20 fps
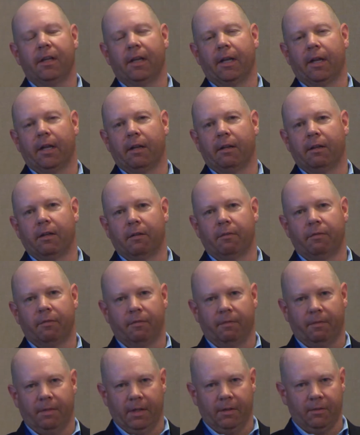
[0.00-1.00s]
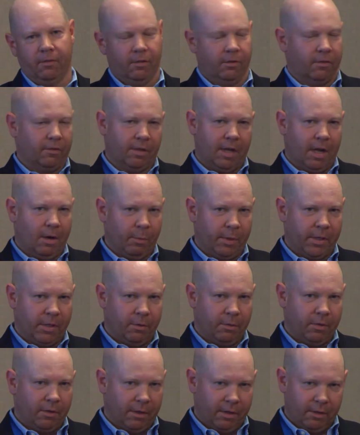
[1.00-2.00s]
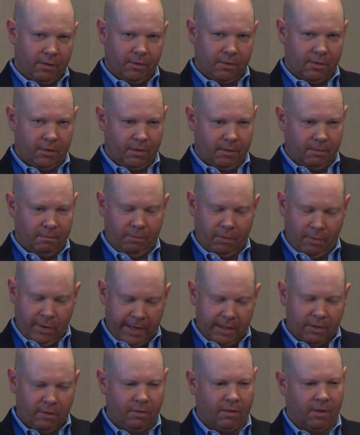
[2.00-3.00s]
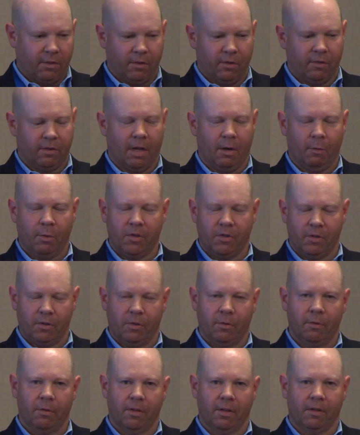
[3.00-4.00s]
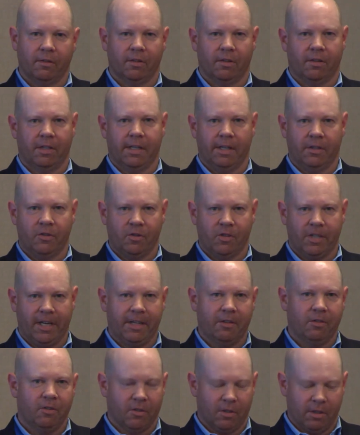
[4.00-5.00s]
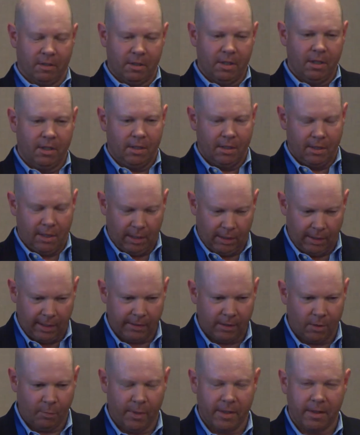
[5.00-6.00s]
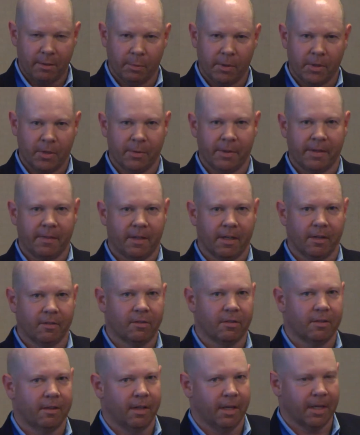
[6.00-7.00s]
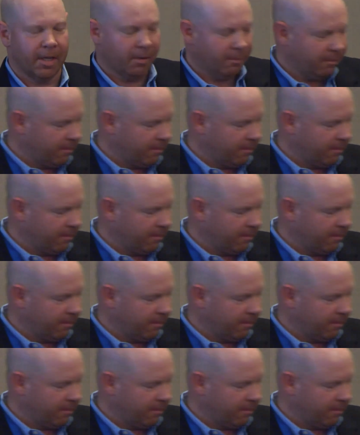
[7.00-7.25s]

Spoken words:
And if this is how we do things in France, this is how we should do things at the exchange, and I like the way that we're doing things. Thank